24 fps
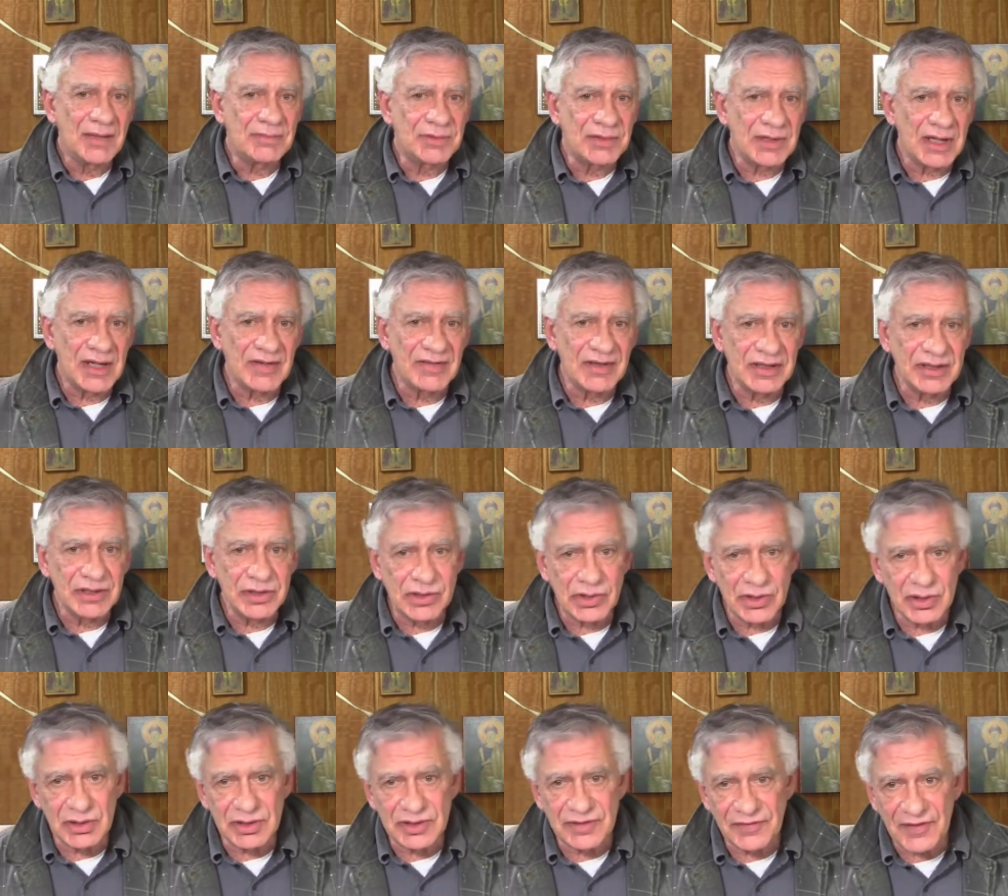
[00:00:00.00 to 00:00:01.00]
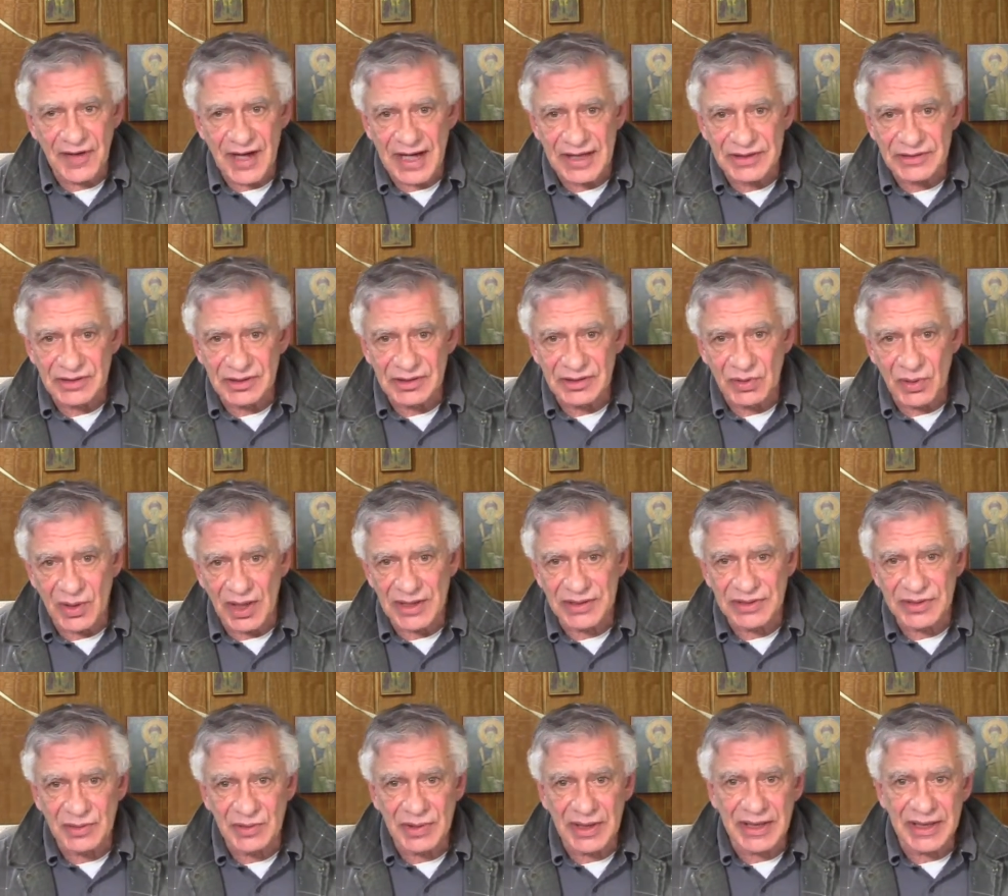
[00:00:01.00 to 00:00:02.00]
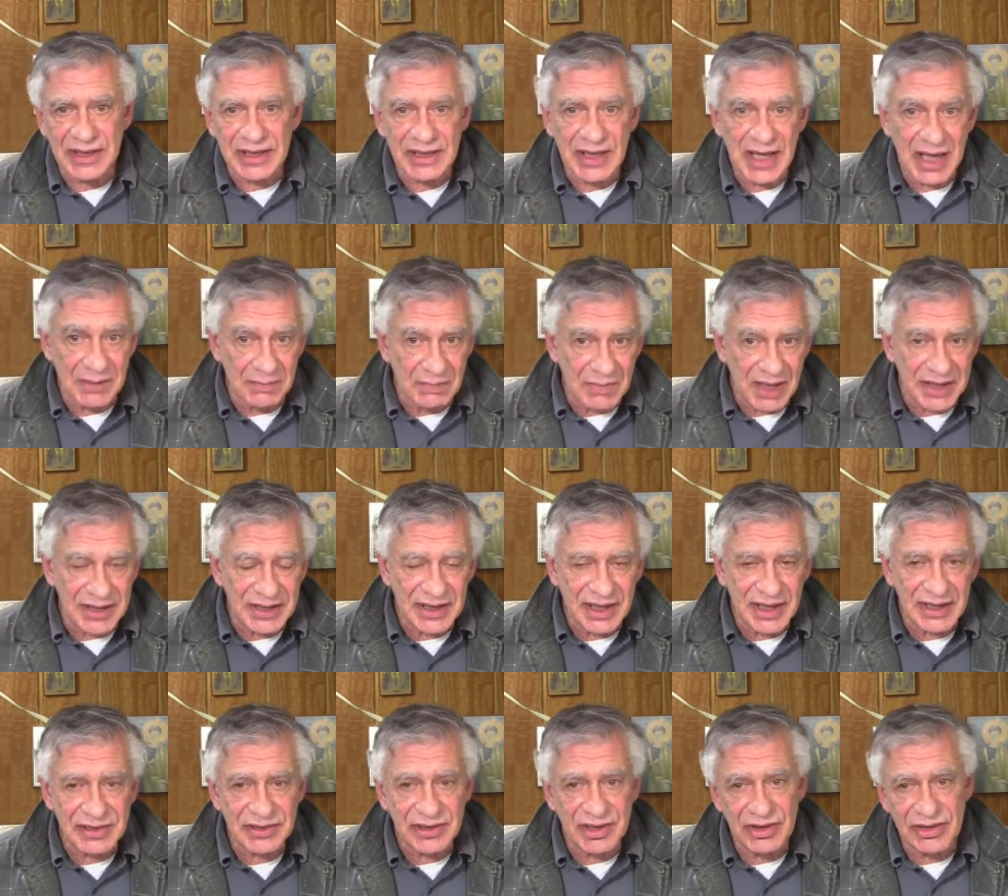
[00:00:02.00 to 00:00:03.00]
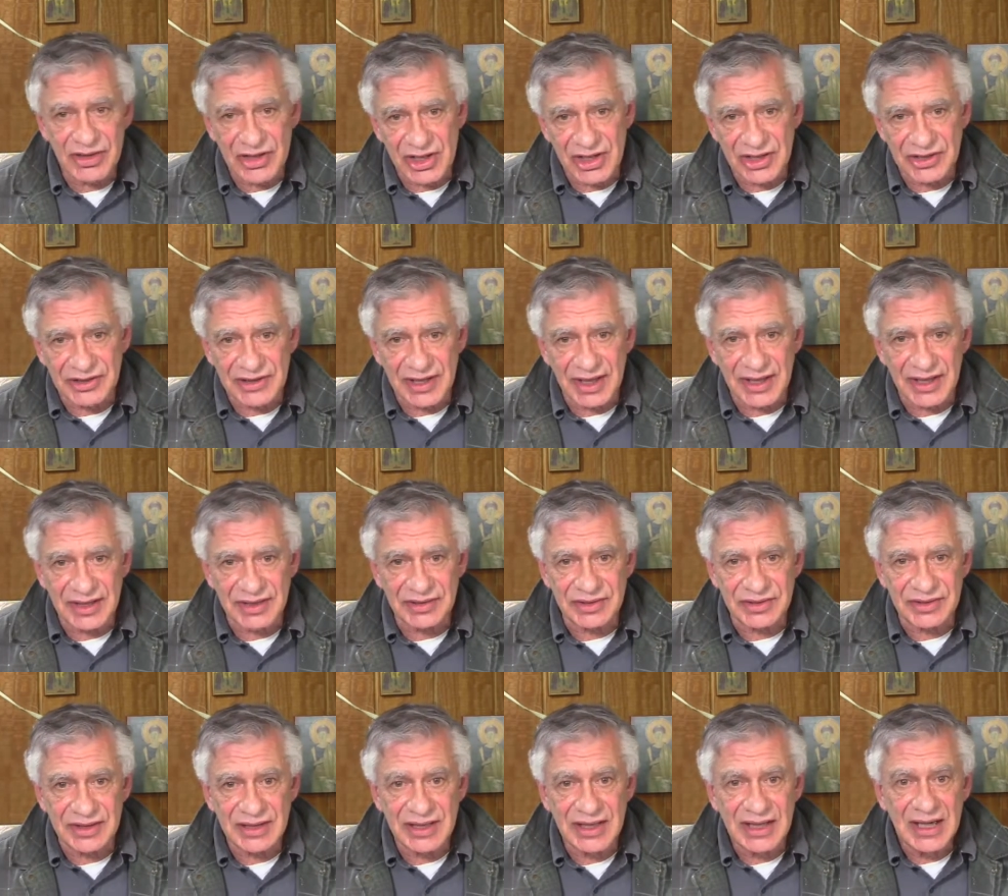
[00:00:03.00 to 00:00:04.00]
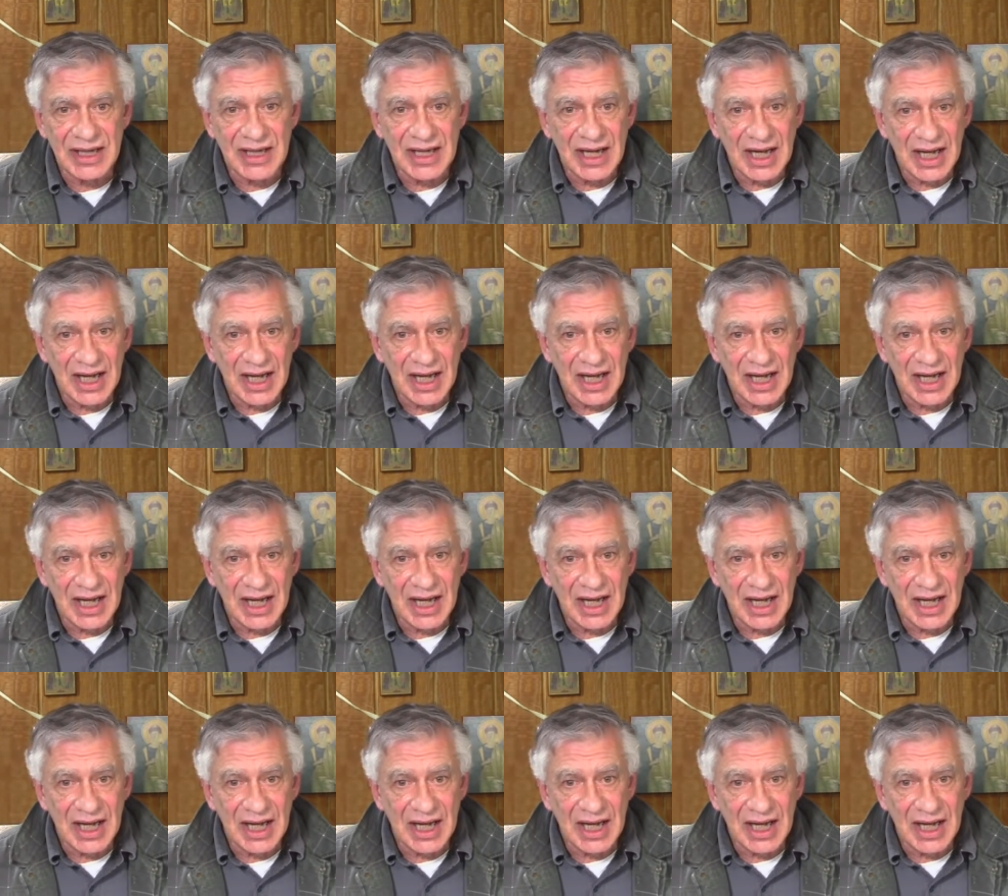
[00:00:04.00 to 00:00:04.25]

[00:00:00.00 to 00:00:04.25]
Observant Jews fasted twice a week, on Mondays and Thursdays.